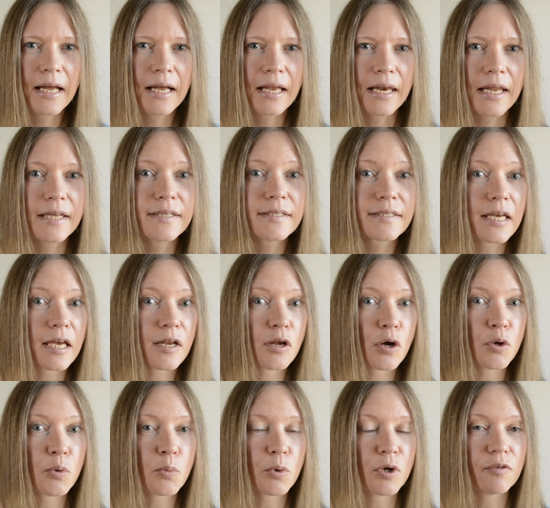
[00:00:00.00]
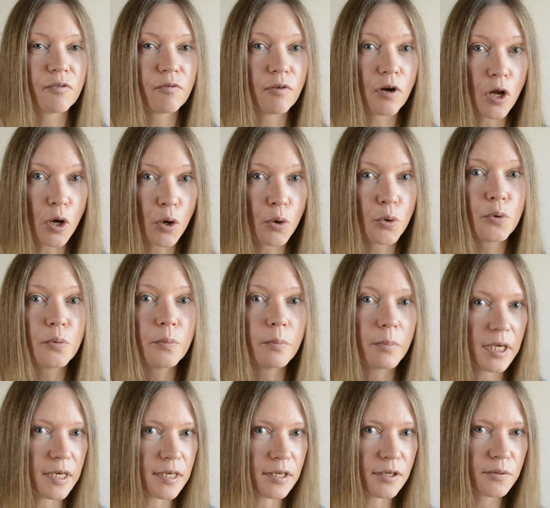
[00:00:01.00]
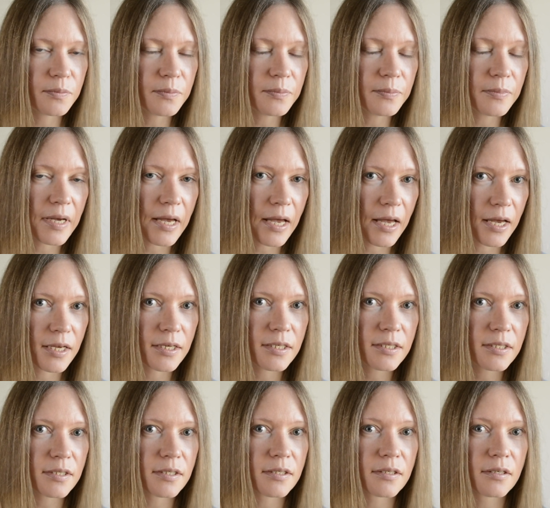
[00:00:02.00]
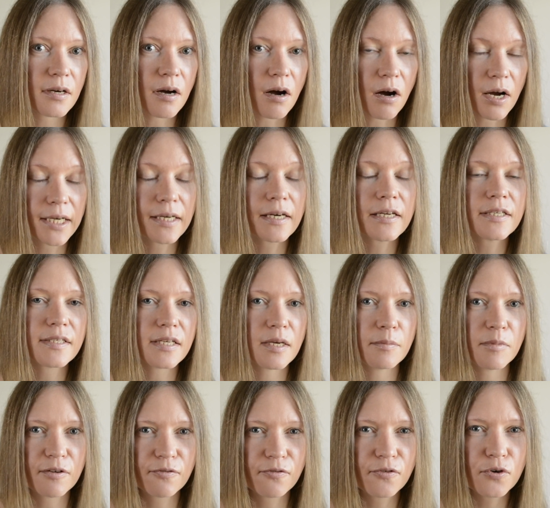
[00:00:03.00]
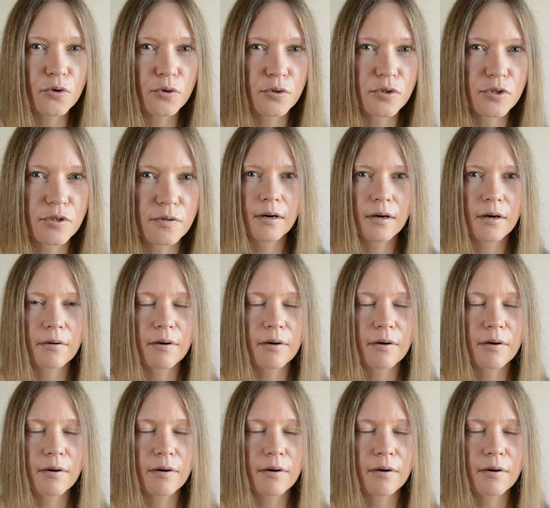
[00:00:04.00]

Let's get on with low, medium, and high glycemic foods.